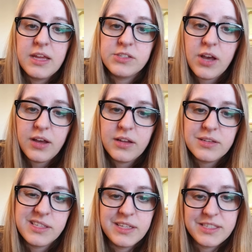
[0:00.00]

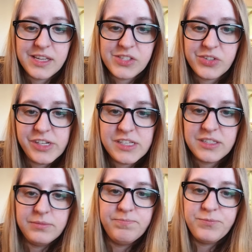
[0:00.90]
dolls and accessories,
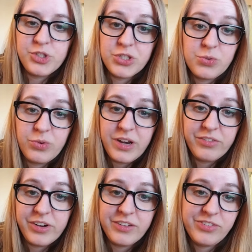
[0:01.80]
and just
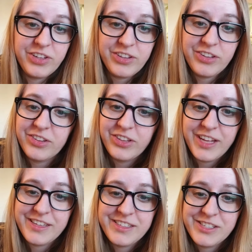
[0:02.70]
whatever I feel
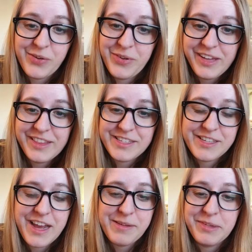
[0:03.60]
like sewing at the
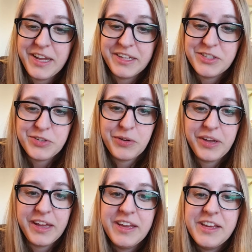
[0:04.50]
time and I
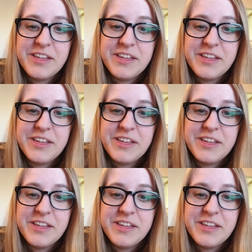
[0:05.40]
enjoy.